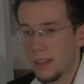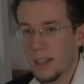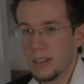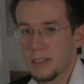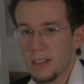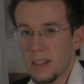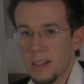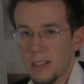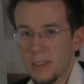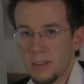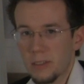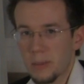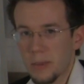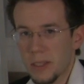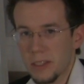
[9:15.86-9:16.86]
That's a lot of
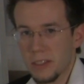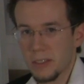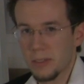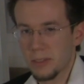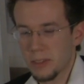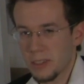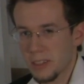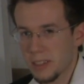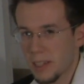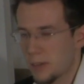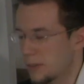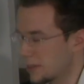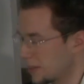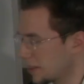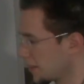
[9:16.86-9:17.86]
information for just
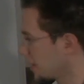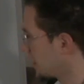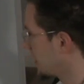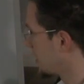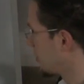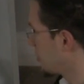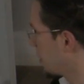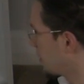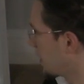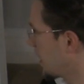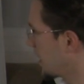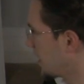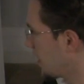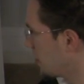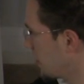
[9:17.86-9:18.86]
that one little thing.
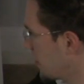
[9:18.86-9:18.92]
Okay, now